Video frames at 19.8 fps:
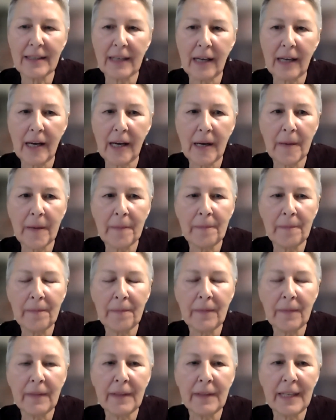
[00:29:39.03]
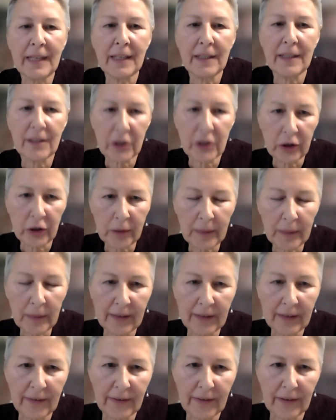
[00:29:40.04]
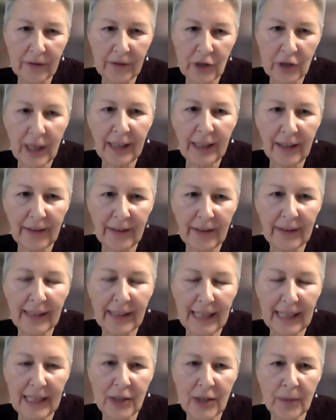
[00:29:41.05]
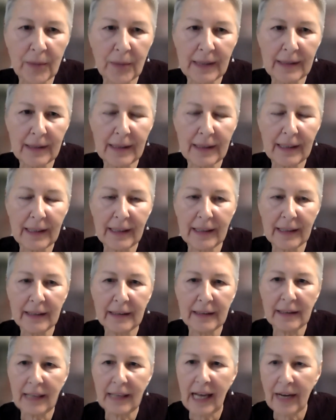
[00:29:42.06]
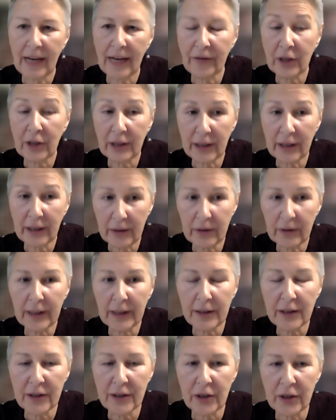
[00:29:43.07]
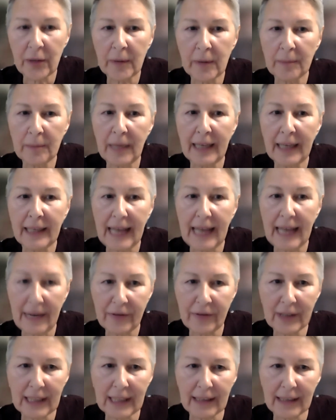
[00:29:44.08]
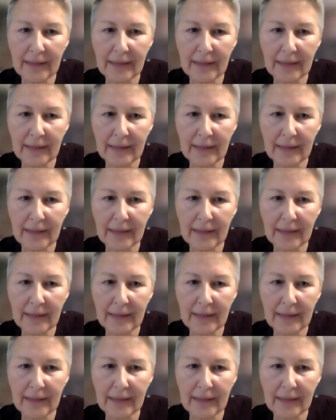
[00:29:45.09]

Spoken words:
the determinants of Chinese engagement in Africa are really determined by Africa.